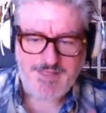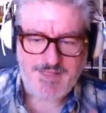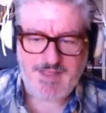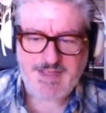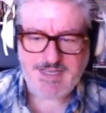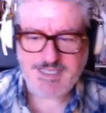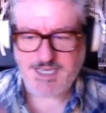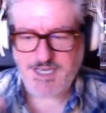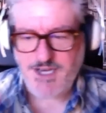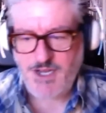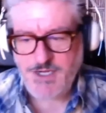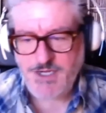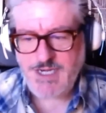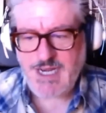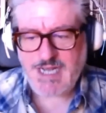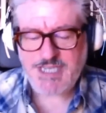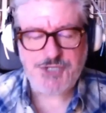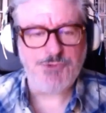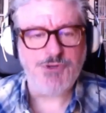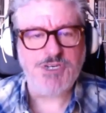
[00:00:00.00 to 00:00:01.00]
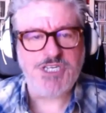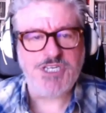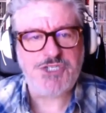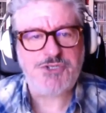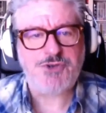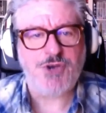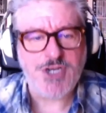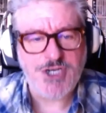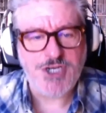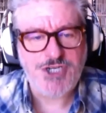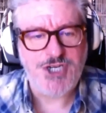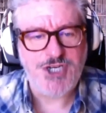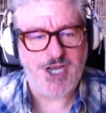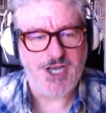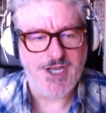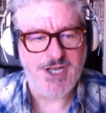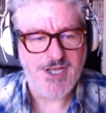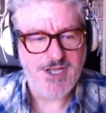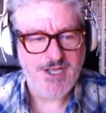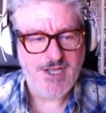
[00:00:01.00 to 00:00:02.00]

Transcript: There's an unnatural structure